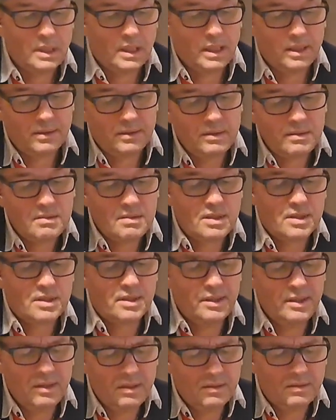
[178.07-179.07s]
at the
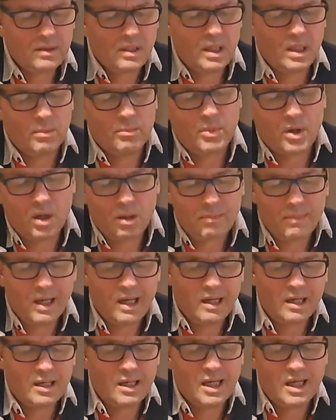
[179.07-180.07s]
screen about
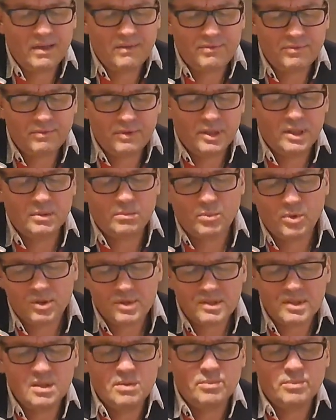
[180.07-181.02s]
my life with the most